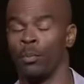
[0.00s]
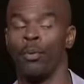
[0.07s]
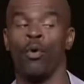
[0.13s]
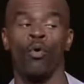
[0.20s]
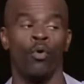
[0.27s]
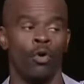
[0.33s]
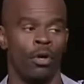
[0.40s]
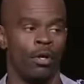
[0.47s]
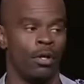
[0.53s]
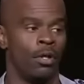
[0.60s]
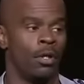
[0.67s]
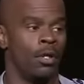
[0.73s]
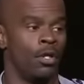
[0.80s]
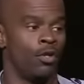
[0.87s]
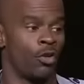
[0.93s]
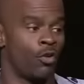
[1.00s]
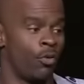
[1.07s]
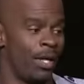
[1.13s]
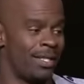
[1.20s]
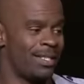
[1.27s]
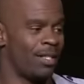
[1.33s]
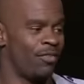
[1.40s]
you're poor, your
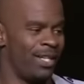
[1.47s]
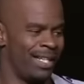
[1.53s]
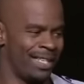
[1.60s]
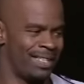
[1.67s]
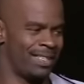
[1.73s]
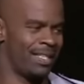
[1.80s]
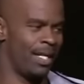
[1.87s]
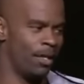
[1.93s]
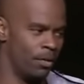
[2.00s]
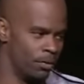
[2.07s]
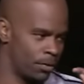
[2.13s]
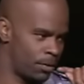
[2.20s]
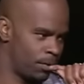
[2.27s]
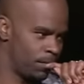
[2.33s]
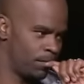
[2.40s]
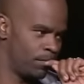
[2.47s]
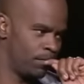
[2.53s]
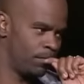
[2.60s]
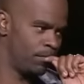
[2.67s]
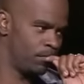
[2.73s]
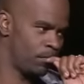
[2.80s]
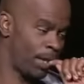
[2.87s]
creativity excels.
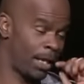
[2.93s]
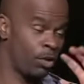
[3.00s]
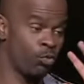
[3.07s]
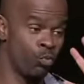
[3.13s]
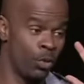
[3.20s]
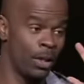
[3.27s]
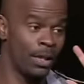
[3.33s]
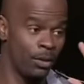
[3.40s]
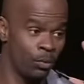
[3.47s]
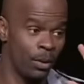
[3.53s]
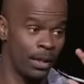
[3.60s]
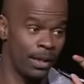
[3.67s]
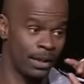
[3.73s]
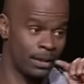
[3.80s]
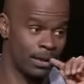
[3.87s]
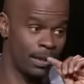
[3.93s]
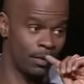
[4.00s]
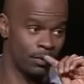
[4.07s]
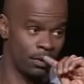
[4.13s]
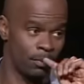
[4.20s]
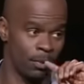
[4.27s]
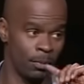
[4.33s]
Like it really, really
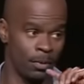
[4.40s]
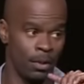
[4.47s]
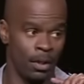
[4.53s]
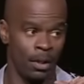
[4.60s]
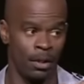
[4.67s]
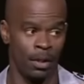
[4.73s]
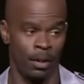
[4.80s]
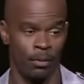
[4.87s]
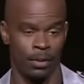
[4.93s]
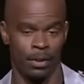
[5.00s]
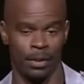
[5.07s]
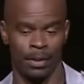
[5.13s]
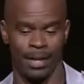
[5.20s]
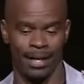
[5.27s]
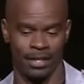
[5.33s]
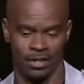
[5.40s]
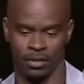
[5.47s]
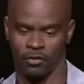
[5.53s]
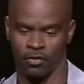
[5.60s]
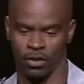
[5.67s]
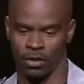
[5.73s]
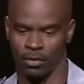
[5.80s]
excels. I remember I wanted an
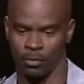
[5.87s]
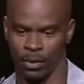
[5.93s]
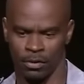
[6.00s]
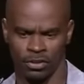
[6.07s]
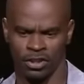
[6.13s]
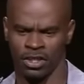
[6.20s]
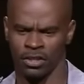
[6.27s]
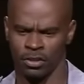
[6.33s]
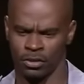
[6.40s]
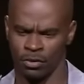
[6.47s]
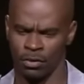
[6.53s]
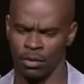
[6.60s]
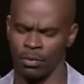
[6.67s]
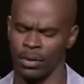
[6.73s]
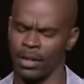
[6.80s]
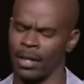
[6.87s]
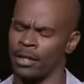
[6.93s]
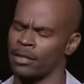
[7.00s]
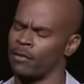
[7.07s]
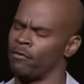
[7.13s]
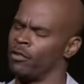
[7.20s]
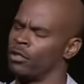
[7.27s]
action figure when I was ten years old. I wanted an
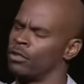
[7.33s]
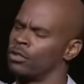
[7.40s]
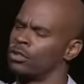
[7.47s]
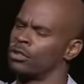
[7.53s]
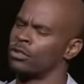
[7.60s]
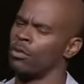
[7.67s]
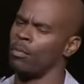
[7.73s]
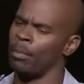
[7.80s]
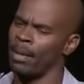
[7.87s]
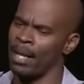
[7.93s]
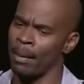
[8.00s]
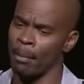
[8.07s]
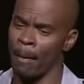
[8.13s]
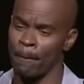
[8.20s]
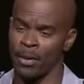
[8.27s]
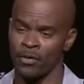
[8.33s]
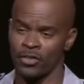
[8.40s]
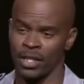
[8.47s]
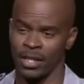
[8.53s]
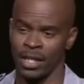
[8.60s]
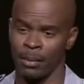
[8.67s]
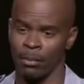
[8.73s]
action figure so bad. My
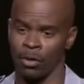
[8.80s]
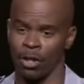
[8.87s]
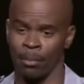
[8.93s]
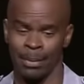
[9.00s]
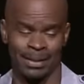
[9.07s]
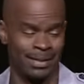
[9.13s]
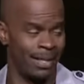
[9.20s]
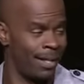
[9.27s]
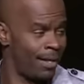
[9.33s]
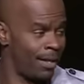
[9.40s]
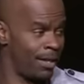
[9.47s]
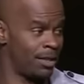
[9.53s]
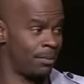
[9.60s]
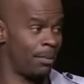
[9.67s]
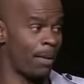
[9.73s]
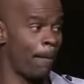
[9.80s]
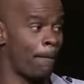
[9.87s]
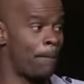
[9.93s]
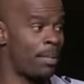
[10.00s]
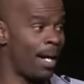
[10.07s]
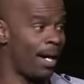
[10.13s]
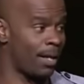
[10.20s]
birthday came along. My dad hands me a
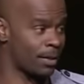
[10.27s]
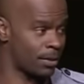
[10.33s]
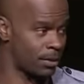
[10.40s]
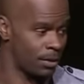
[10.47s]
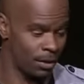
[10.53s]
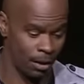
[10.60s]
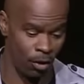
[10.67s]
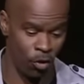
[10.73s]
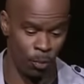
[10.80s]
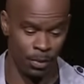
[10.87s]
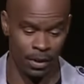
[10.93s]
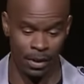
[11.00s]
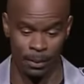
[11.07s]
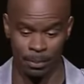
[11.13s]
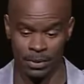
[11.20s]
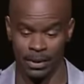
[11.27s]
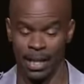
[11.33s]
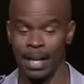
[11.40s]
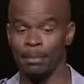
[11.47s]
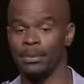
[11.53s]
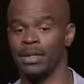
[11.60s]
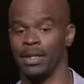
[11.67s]
box. I open it up. It's
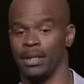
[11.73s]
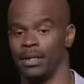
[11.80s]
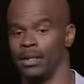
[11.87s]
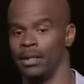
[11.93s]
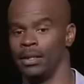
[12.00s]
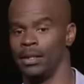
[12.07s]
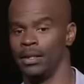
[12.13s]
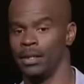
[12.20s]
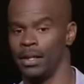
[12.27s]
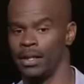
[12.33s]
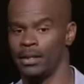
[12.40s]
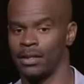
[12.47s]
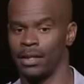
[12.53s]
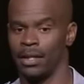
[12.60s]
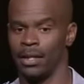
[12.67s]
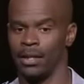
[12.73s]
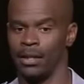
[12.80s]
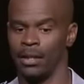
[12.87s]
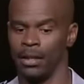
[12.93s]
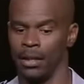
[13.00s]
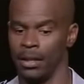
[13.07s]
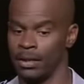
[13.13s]
empty. He said,
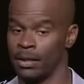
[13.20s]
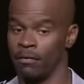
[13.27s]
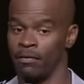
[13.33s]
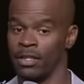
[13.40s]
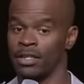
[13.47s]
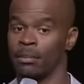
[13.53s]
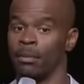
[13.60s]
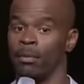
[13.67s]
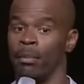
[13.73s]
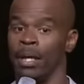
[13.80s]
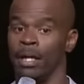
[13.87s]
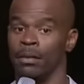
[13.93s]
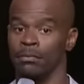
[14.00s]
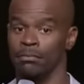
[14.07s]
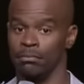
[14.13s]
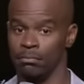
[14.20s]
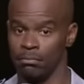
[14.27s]
"It's Invisible Man."